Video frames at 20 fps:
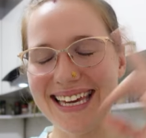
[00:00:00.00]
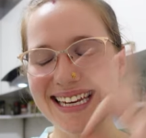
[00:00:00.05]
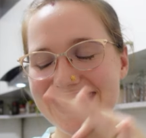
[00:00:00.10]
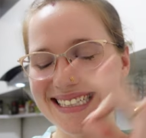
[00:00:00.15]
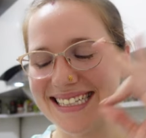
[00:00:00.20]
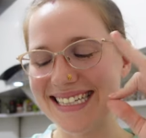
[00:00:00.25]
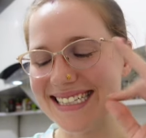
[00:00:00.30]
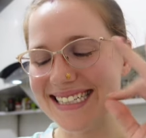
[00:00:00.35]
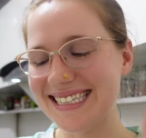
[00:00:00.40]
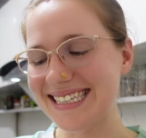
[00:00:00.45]
It
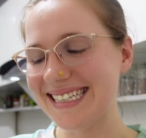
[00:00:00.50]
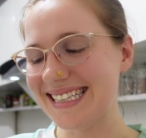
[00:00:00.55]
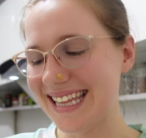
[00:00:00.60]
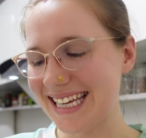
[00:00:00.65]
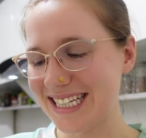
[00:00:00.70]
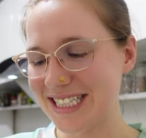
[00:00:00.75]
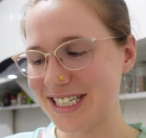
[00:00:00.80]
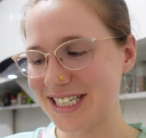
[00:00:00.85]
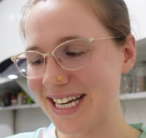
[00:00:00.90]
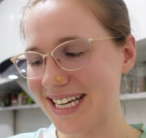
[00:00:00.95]
is
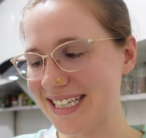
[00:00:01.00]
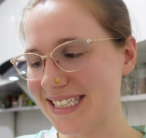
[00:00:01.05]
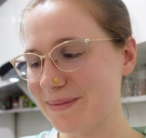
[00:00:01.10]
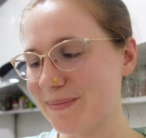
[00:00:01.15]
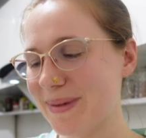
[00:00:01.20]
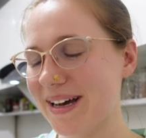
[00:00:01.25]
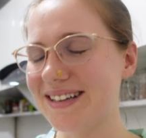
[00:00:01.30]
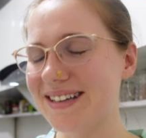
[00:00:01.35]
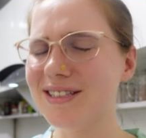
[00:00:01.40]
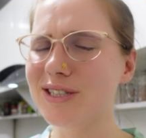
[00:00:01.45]
delicious,
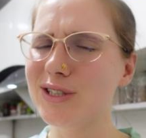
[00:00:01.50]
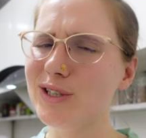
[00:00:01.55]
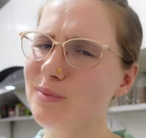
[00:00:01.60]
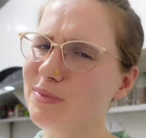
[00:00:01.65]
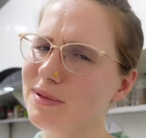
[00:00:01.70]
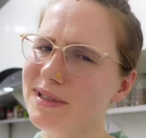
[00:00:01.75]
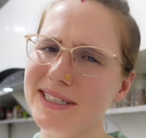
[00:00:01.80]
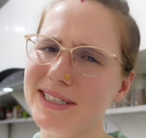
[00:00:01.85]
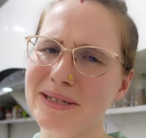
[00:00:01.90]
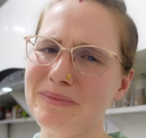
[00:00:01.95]
but
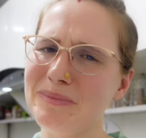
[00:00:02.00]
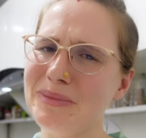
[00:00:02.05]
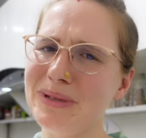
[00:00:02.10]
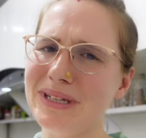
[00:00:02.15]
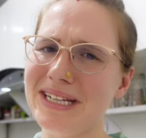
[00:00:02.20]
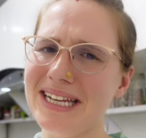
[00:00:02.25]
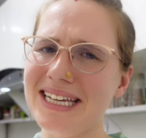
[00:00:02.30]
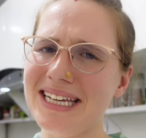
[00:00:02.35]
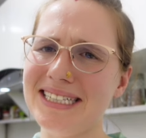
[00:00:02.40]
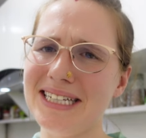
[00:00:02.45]
super simple
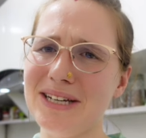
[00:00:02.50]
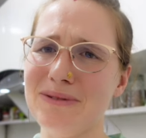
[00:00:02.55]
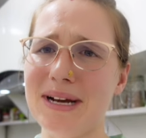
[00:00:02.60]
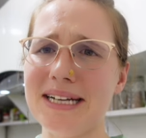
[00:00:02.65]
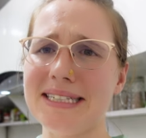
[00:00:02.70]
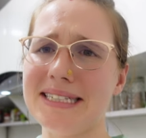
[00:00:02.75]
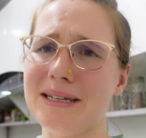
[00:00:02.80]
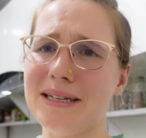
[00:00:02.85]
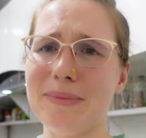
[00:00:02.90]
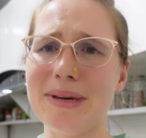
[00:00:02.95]
and easy
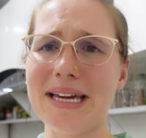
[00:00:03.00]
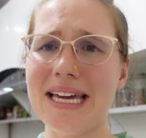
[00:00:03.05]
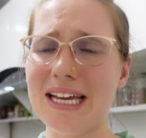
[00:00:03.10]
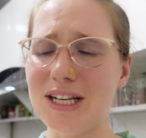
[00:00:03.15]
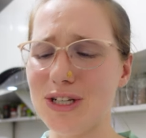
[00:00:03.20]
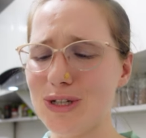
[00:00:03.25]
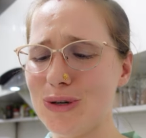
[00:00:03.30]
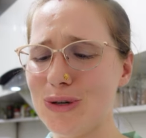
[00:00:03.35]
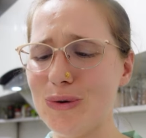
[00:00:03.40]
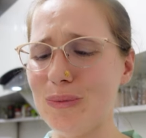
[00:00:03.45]

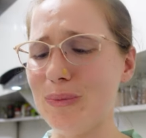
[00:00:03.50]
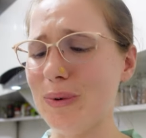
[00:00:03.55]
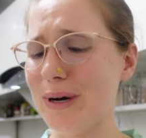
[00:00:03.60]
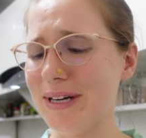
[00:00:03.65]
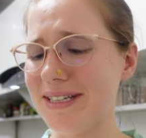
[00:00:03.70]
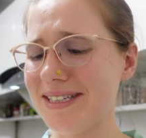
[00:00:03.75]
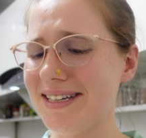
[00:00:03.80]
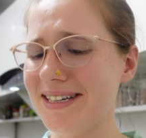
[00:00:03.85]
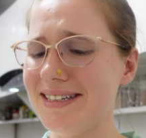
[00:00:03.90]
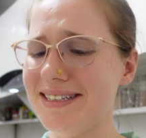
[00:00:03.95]
recipe to
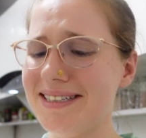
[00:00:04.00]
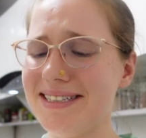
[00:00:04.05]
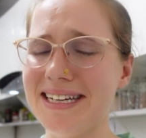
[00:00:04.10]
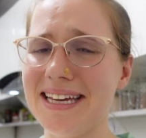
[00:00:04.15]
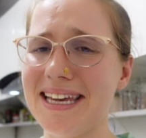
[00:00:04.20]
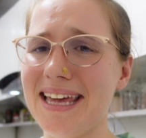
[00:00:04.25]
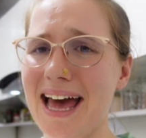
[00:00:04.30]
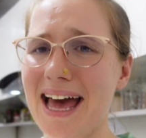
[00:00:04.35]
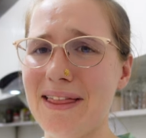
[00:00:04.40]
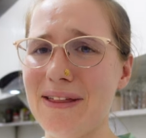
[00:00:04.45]
put
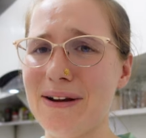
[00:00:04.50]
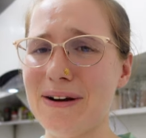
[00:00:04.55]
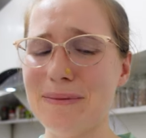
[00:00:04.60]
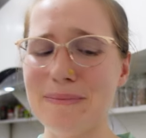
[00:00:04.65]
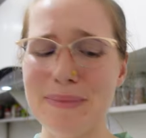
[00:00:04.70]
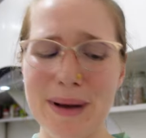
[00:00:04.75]
together.